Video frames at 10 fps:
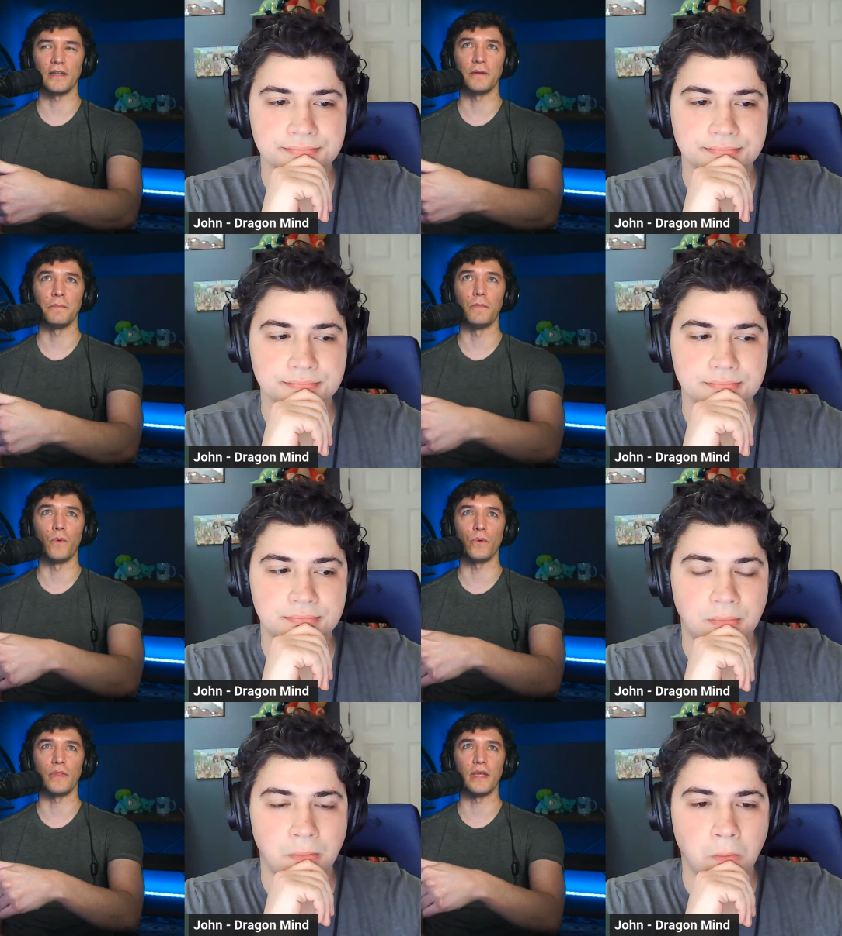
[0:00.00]

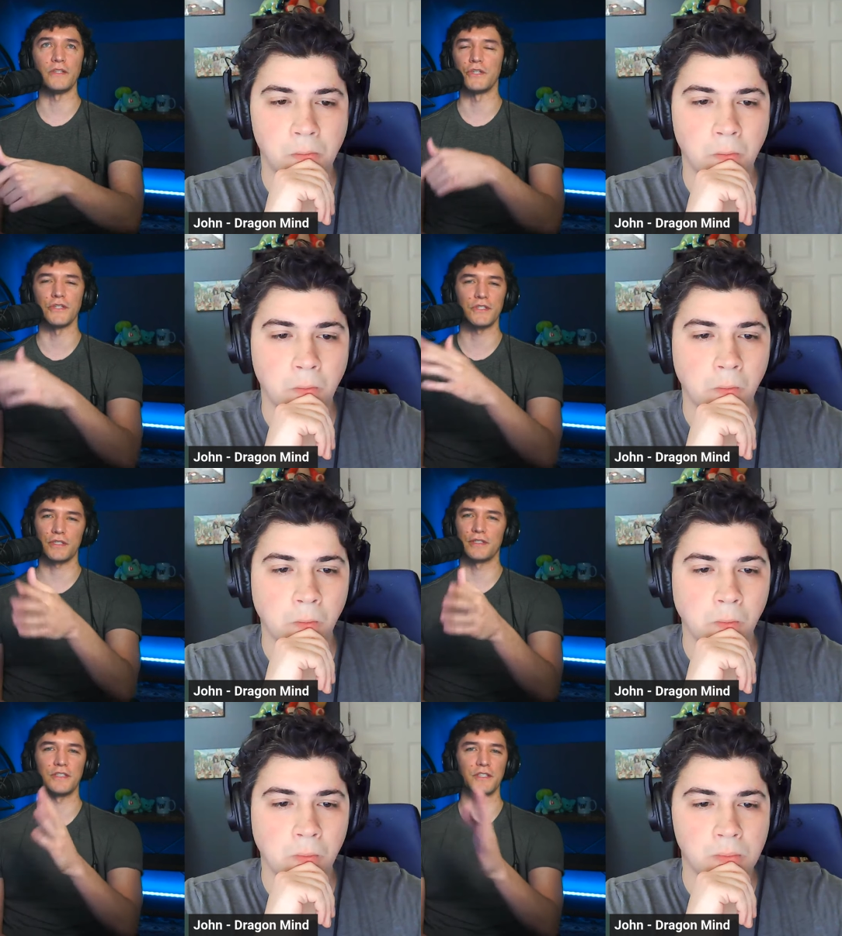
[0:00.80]
Speaker 1: more than just
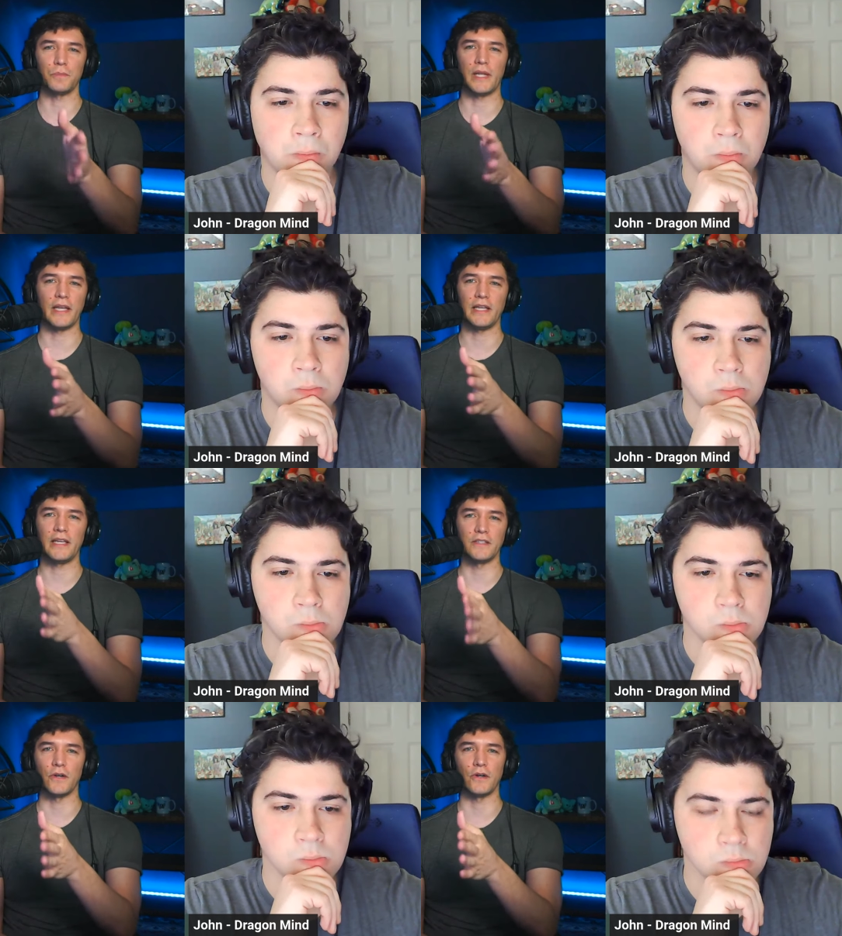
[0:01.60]
planning
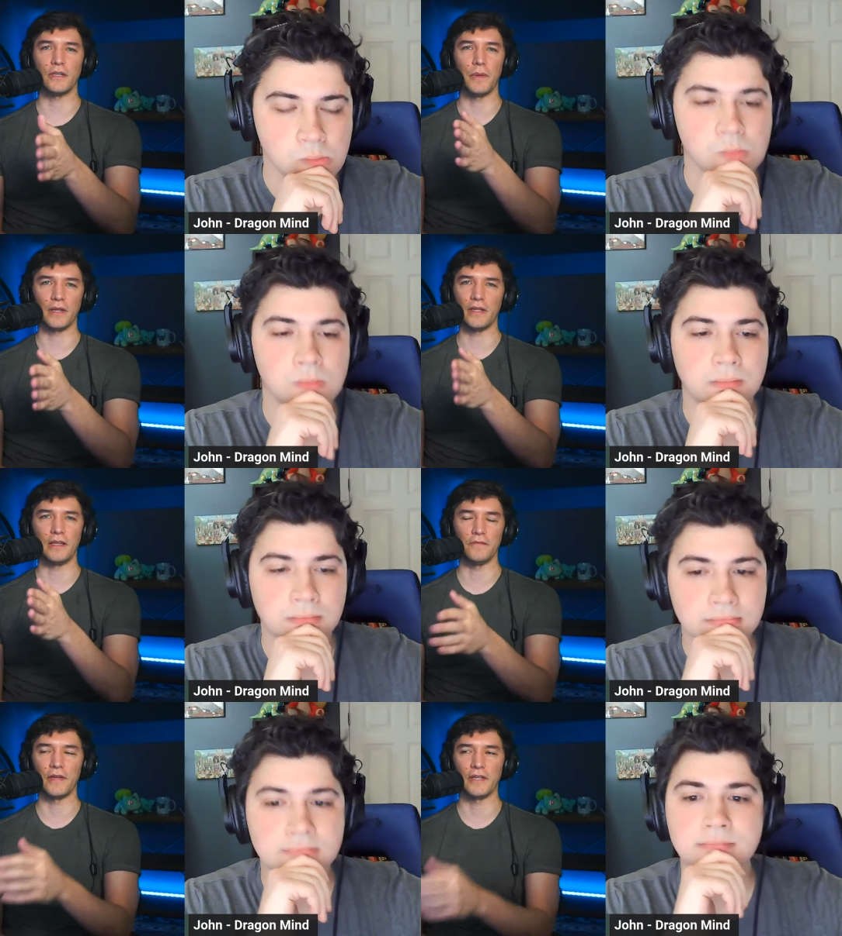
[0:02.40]
it and talking about it in
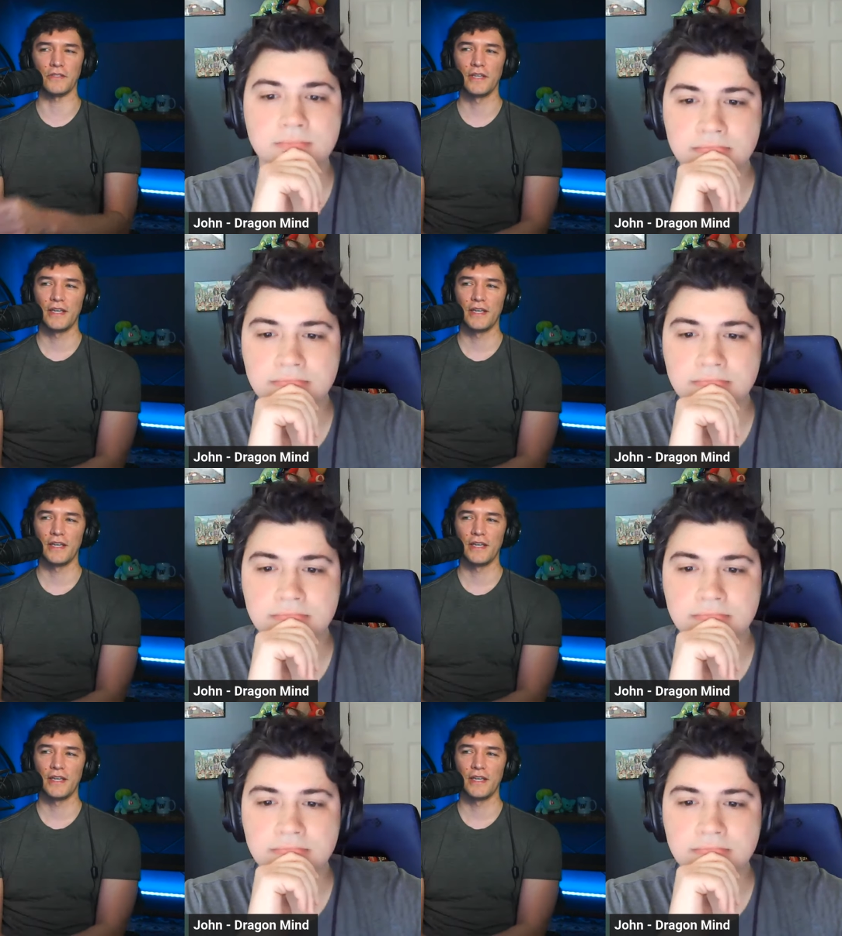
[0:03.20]
advance.